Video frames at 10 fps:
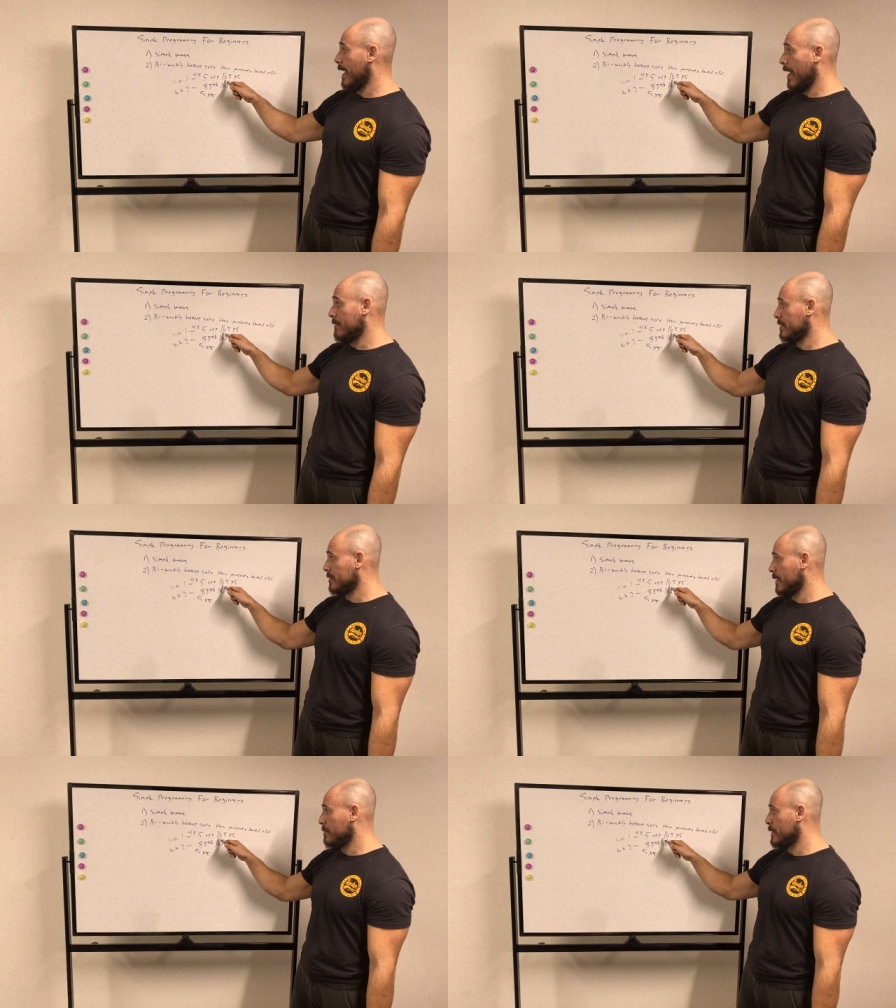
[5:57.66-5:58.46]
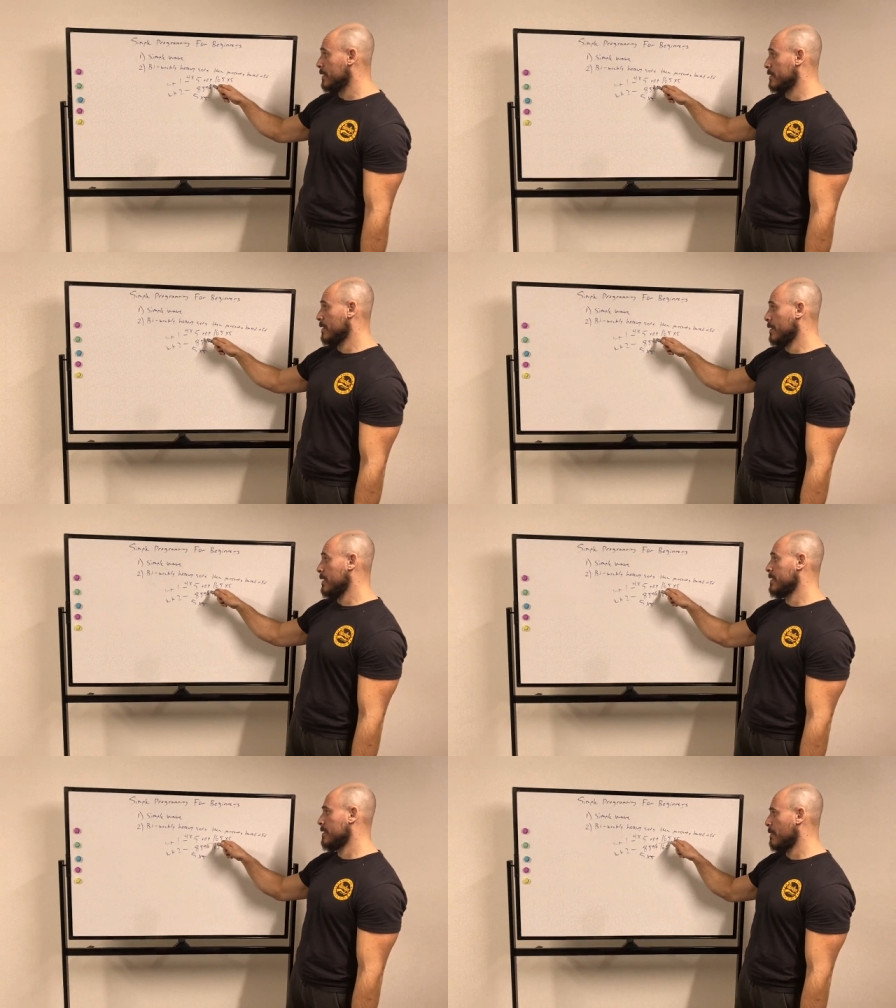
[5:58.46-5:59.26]
obviously, because
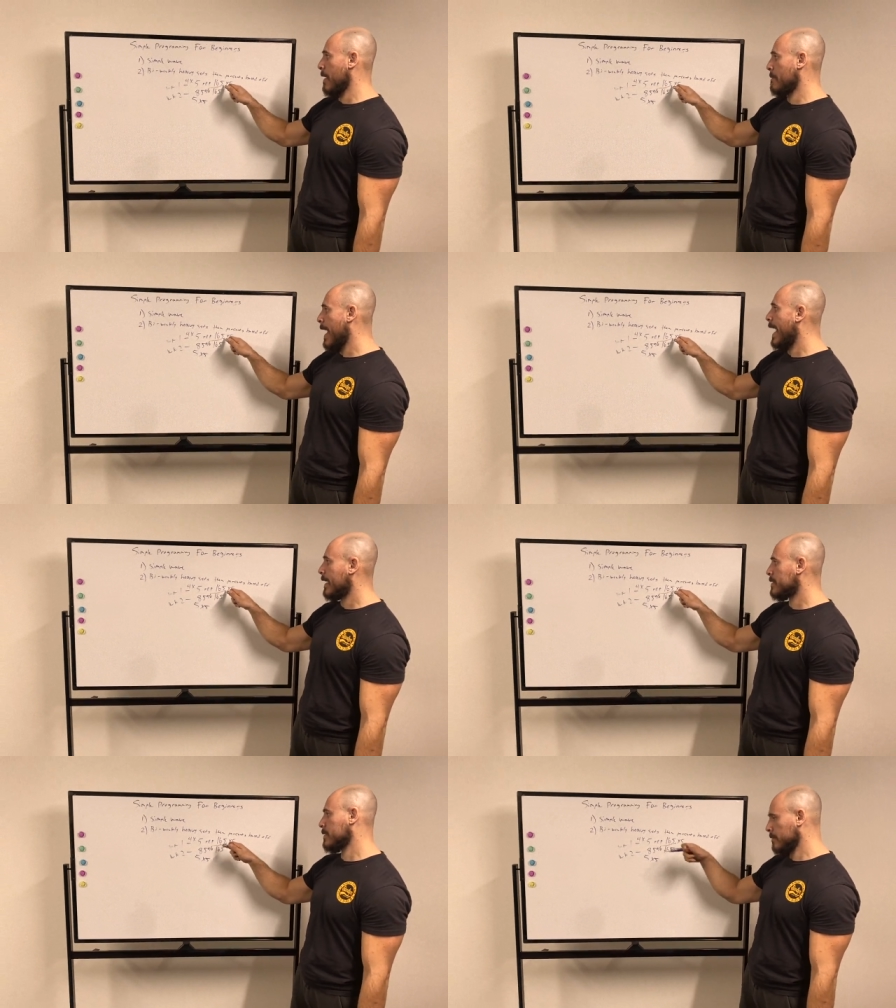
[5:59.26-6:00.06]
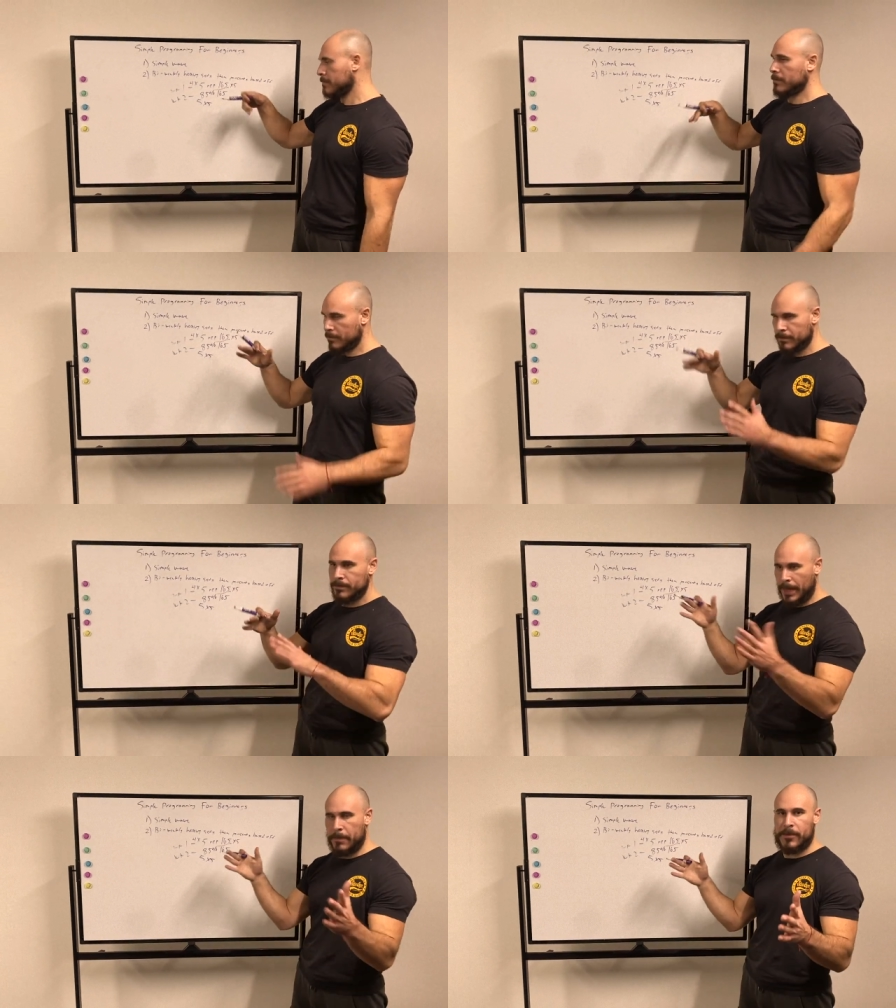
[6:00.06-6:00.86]
this is my max,
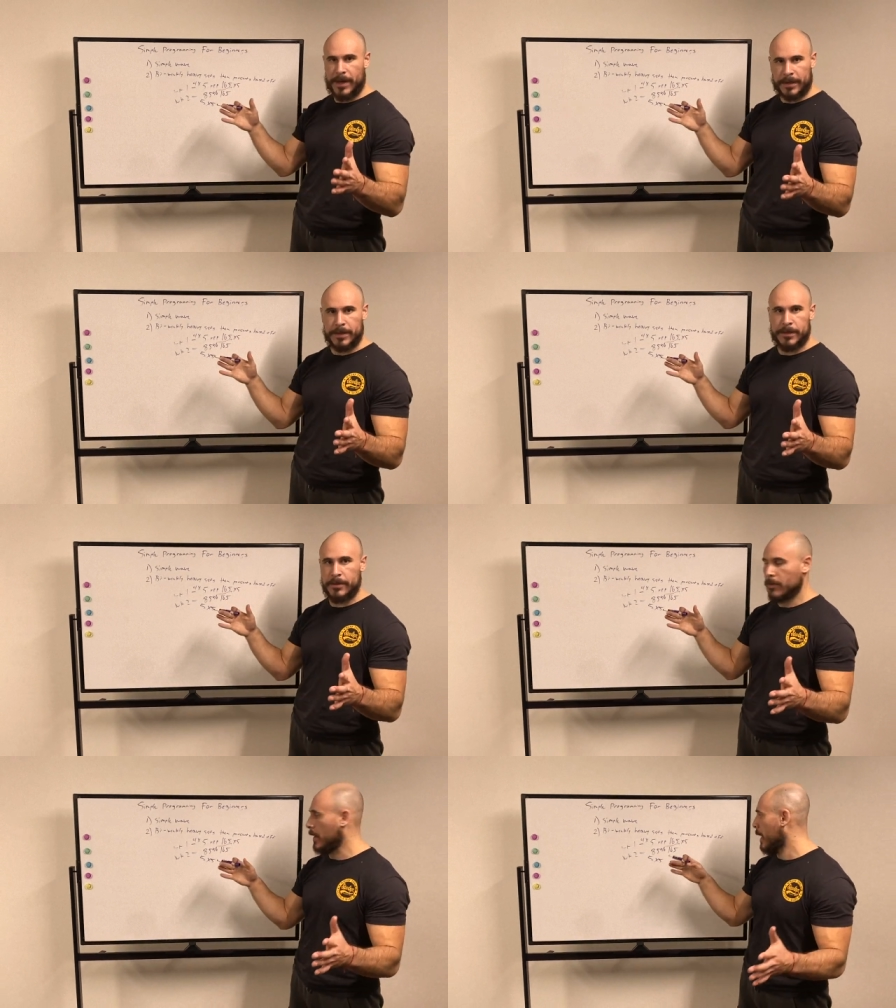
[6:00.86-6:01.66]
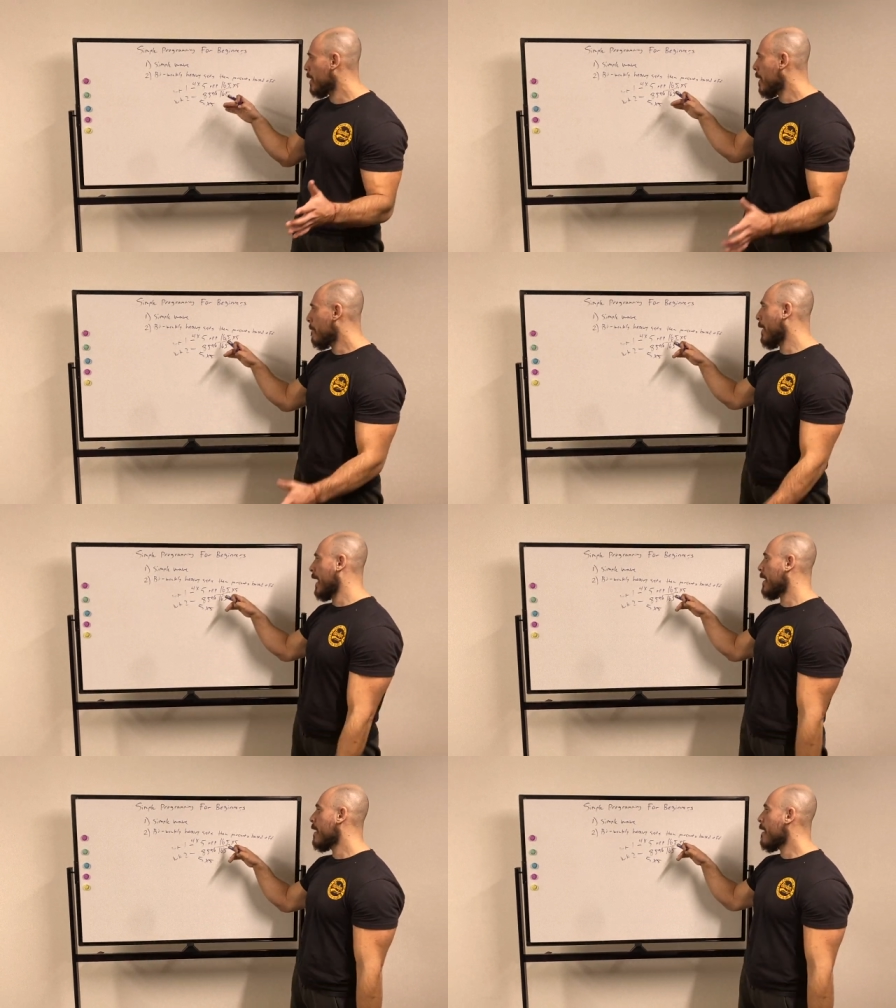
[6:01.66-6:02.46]
hypothetically, okay?
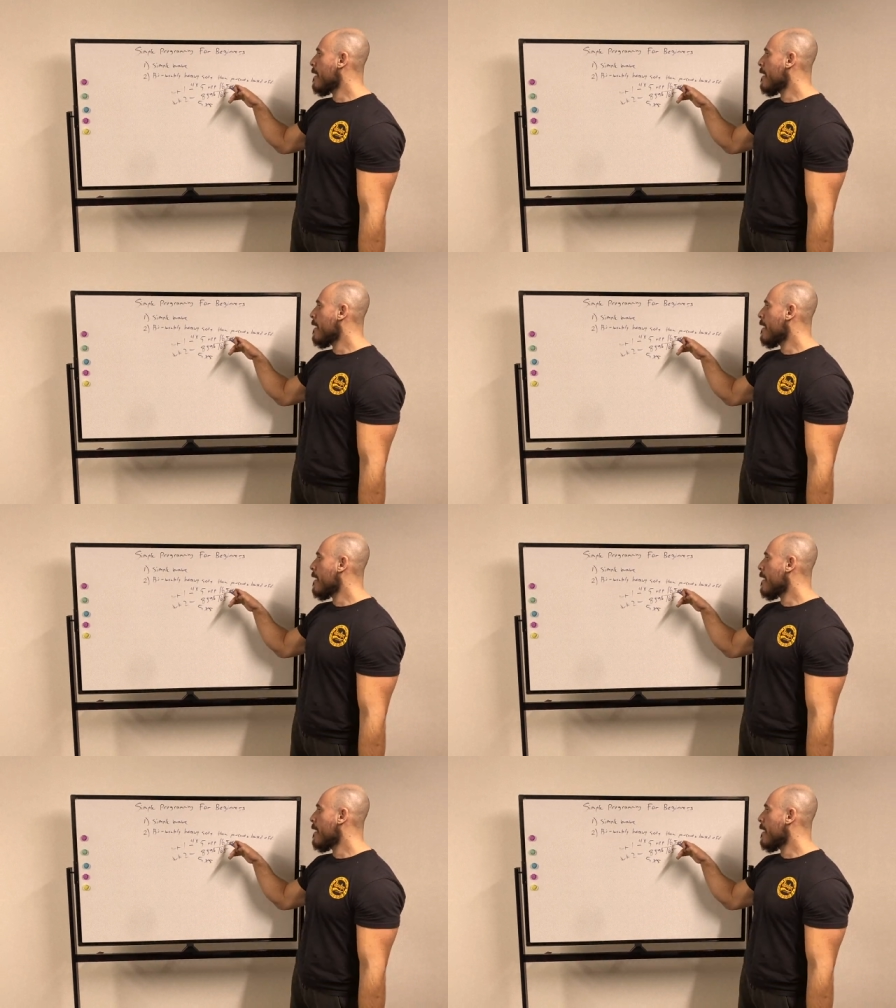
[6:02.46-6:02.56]
My